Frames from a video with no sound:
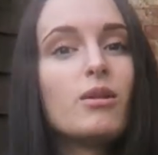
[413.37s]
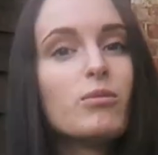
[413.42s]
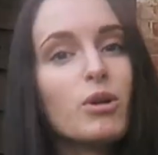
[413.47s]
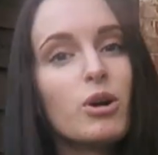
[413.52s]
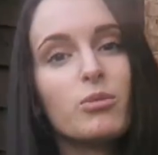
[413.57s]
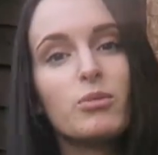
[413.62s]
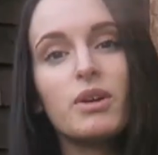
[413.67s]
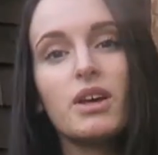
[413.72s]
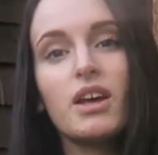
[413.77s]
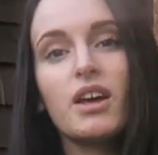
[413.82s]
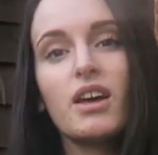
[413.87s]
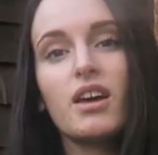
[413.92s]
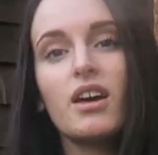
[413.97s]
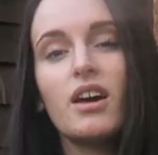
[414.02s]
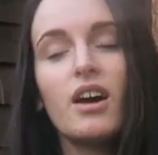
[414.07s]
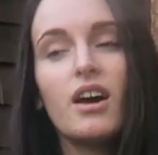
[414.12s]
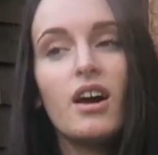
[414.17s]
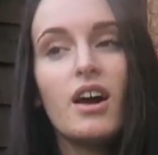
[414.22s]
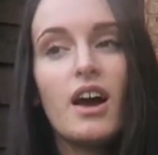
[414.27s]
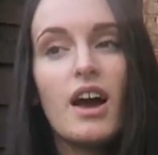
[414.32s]
email me,
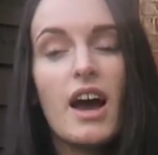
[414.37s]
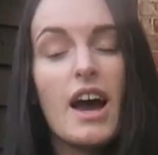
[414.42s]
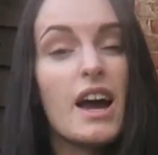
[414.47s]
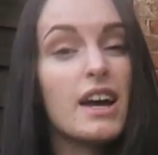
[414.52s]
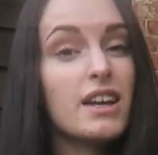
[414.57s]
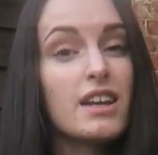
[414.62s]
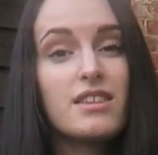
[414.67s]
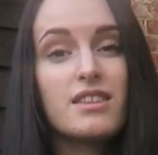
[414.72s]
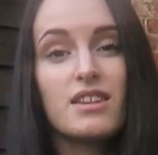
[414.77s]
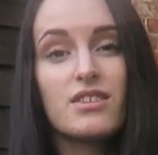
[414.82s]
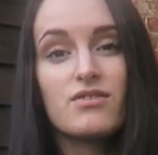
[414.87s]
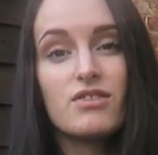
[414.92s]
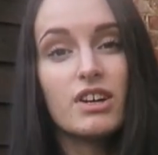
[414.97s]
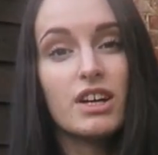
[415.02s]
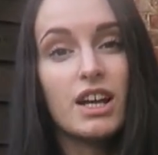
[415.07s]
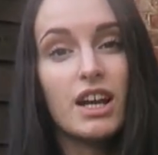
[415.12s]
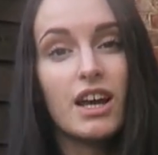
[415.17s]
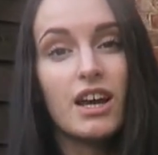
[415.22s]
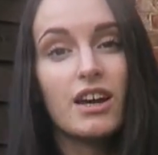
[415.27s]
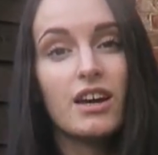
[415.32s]
anything
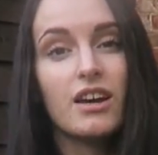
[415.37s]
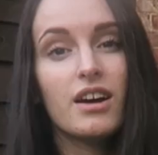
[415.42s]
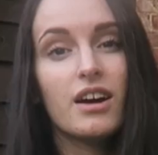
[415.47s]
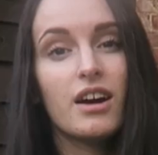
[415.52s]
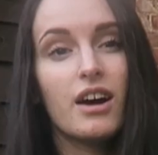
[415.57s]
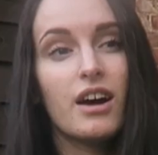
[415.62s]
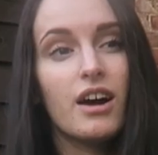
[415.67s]
really.